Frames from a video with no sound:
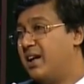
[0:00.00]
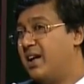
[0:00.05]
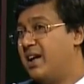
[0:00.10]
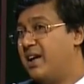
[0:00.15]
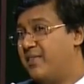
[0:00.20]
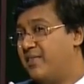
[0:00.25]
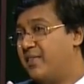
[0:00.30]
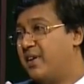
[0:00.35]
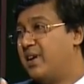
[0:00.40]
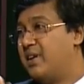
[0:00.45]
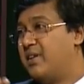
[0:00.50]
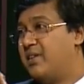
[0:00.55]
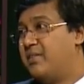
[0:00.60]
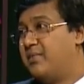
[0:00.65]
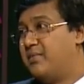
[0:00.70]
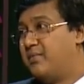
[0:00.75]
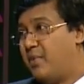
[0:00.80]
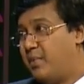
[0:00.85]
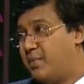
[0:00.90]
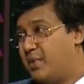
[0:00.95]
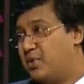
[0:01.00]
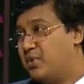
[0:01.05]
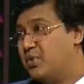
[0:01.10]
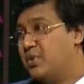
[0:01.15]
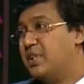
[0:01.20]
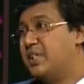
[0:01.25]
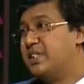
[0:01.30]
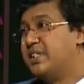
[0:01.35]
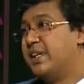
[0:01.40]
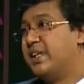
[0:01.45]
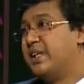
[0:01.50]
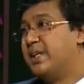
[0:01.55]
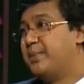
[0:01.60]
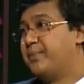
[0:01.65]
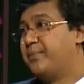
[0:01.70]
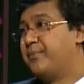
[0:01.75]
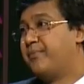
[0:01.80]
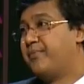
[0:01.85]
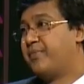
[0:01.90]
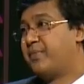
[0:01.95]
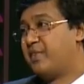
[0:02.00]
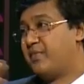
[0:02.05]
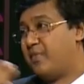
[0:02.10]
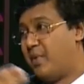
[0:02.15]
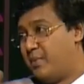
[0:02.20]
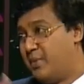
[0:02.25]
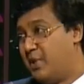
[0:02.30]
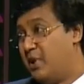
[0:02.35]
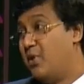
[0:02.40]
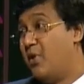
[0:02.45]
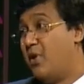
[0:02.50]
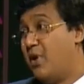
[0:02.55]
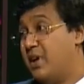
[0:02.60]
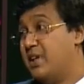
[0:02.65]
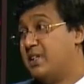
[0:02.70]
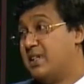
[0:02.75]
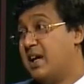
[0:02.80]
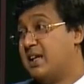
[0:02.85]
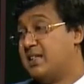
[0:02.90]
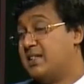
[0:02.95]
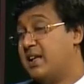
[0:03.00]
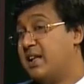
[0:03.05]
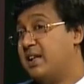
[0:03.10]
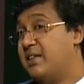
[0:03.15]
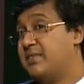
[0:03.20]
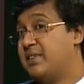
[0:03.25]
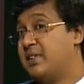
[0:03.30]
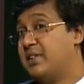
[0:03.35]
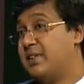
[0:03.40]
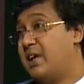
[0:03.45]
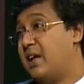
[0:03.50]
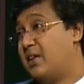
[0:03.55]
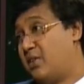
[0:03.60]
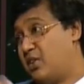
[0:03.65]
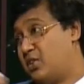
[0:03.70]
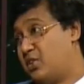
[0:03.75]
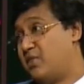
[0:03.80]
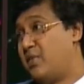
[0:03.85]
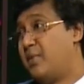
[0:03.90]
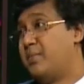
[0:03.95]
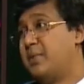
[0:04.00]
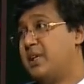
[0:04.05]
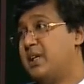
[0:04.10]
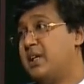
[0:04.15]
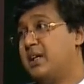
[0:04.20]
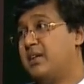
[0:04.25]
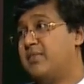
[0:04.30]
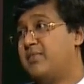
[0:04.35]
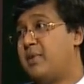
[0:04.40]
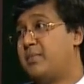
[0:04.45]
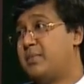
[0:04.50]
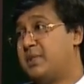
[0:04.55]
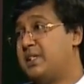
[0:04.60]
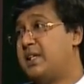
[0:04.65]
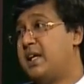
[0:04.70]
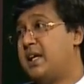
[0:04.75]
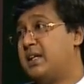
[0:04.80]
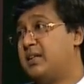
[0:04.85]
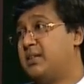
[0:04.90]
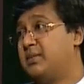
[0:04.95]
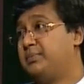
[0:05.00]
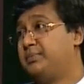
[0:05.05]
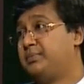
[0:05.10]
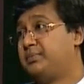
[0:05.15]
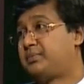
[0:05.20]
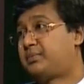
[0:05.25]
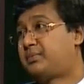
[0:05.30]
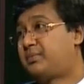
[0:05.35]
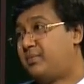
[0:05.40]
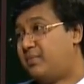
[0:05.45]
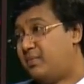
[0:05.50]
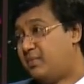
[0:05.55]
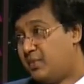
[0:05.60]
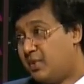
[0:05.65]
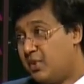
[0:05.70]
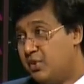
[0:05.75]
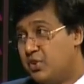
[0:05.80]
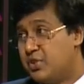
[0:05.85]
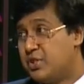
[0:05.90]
effort from the judiciary, from the lawyers ourselves, and also from the state to